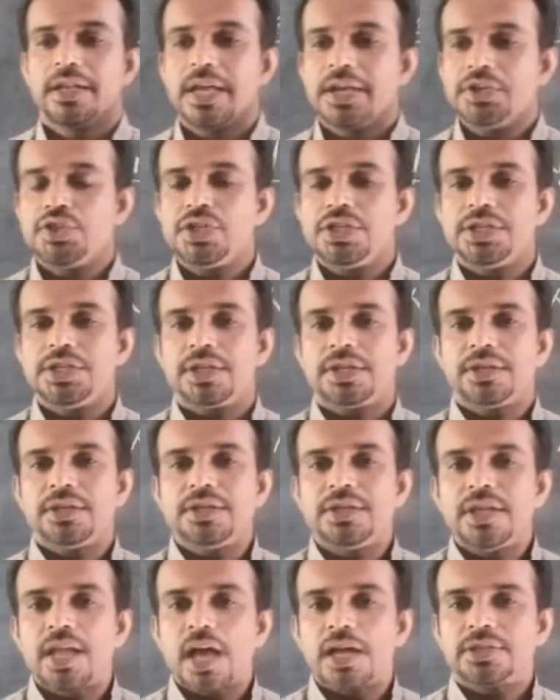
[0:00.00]

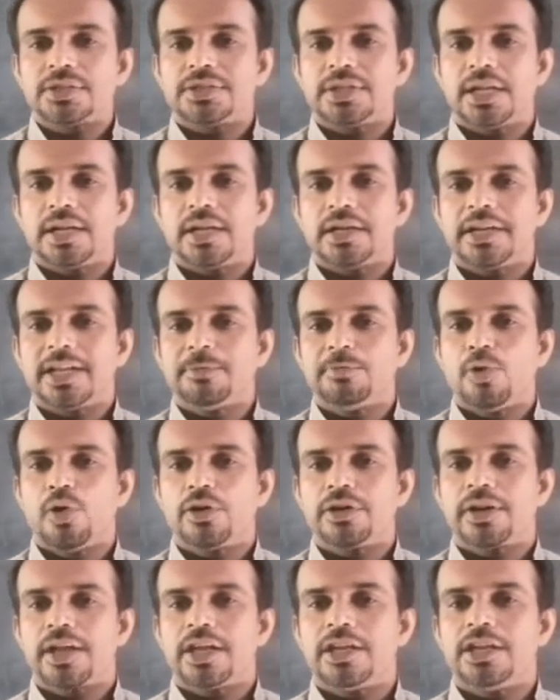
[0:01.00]
Nigerian National
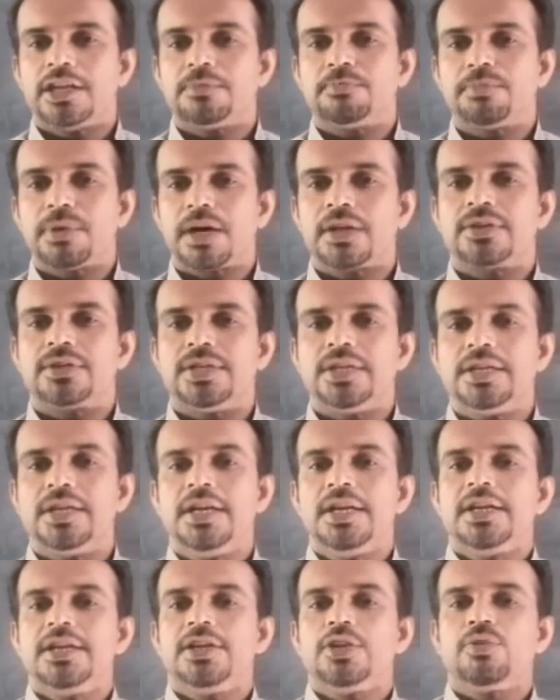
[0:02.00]
Democratic
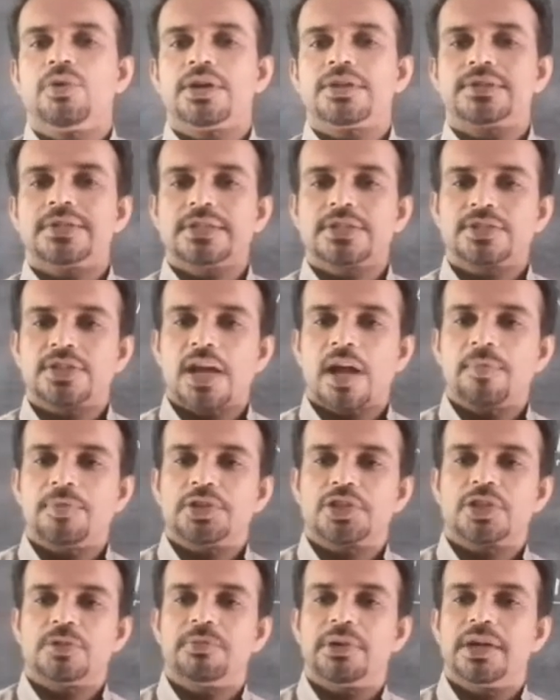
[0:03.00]
Party. It was
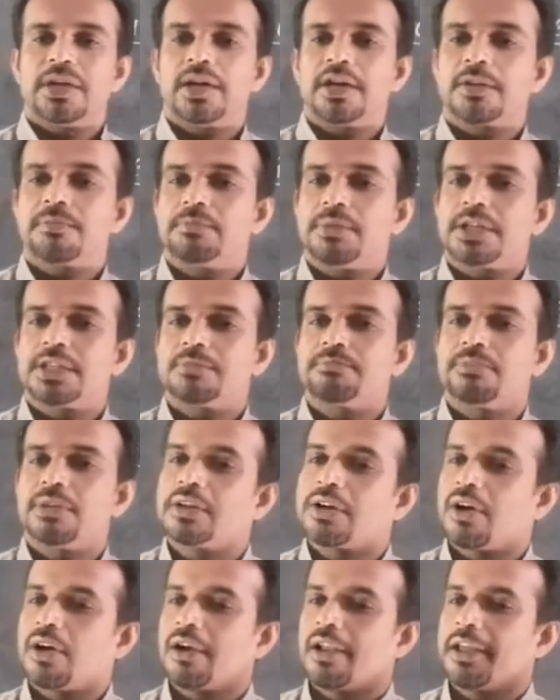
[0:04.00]
established by Herbert
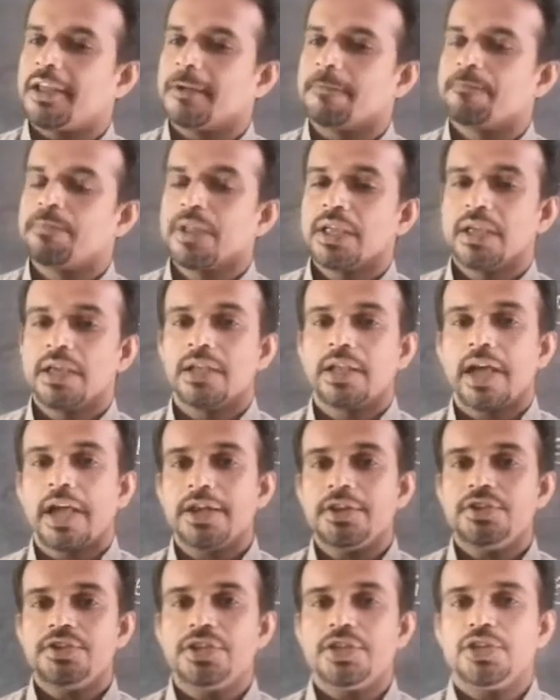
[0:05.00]
Macaulay in
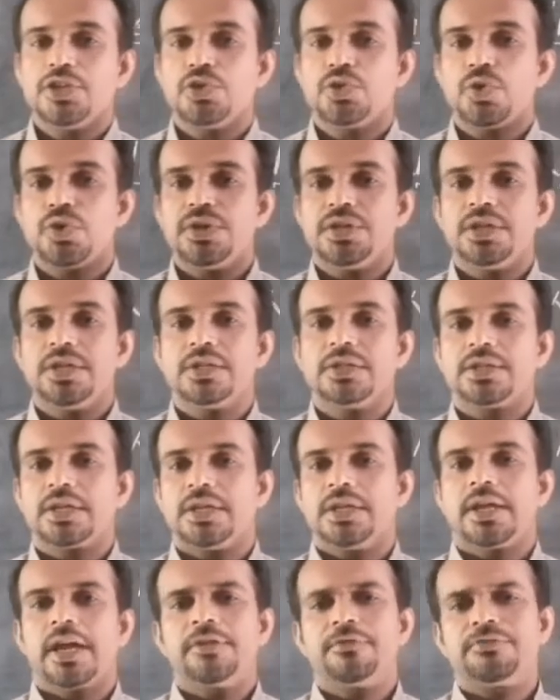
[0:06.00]

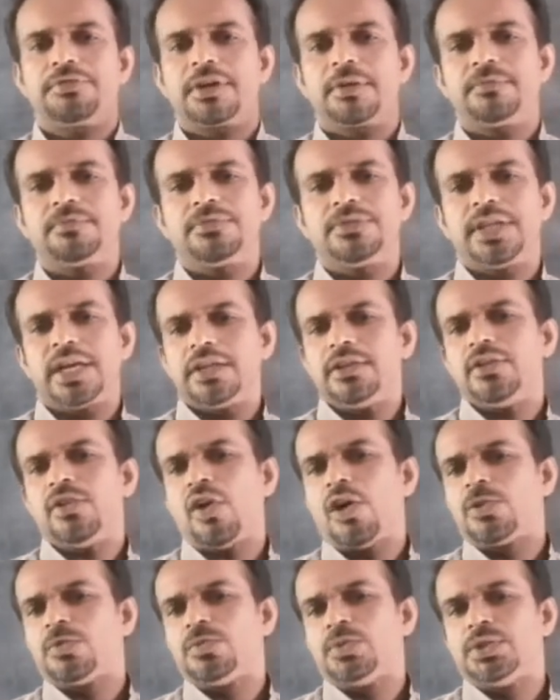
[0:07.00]
1923, and from then
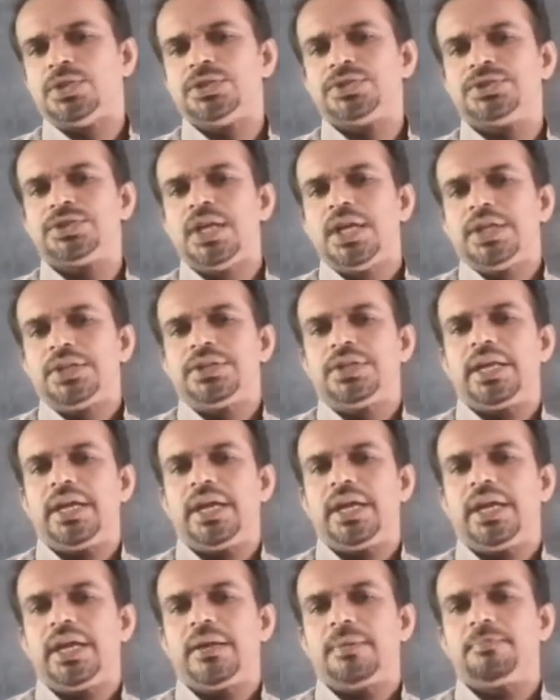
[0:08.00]
onwards
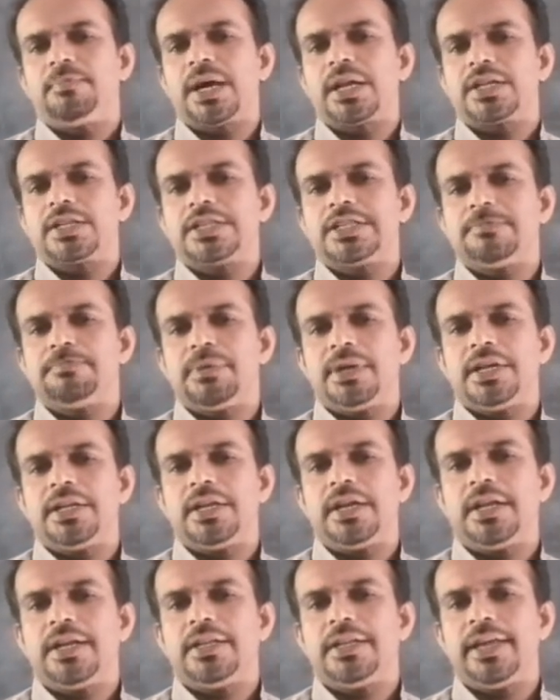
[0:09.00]
they
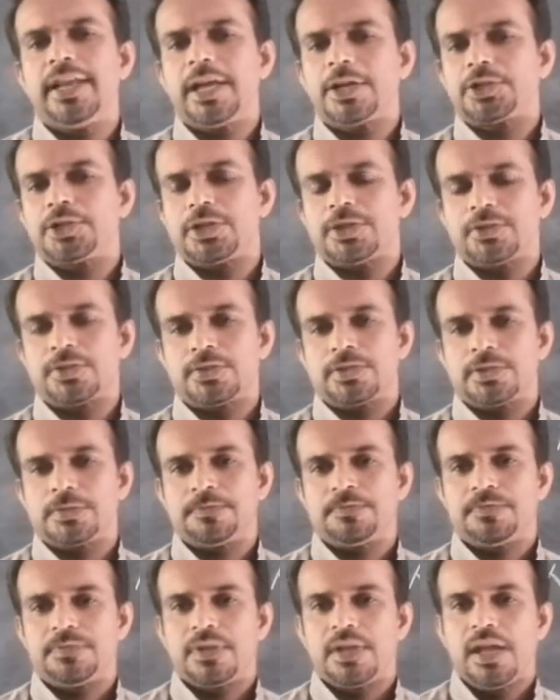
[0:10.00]
participated in the
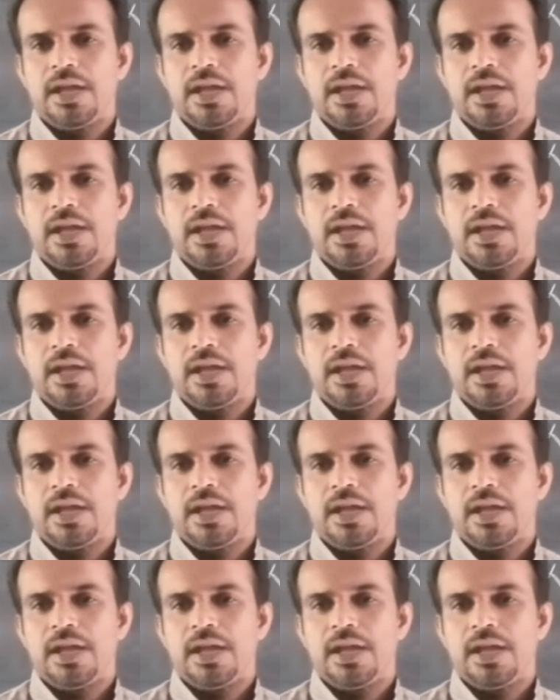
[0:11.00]
elections.